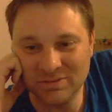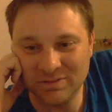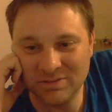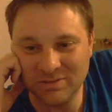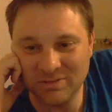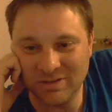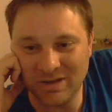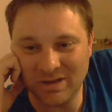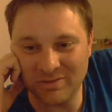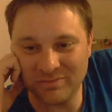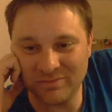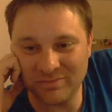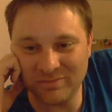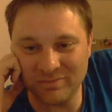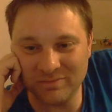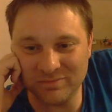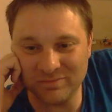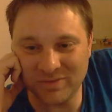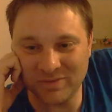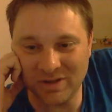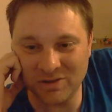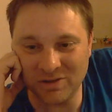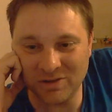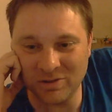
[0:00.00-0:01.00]
Right,
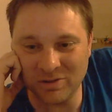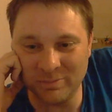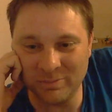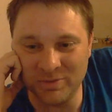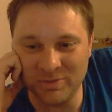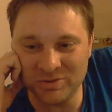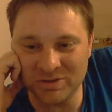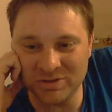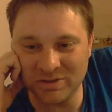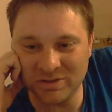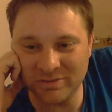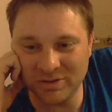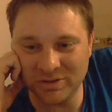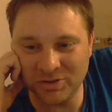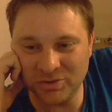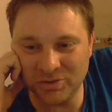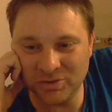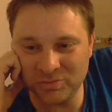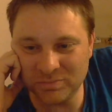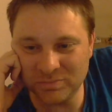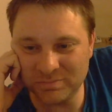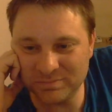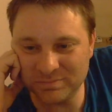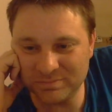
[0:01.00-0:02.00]
flat chord music, thank
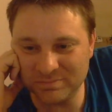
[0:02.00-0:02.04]
you.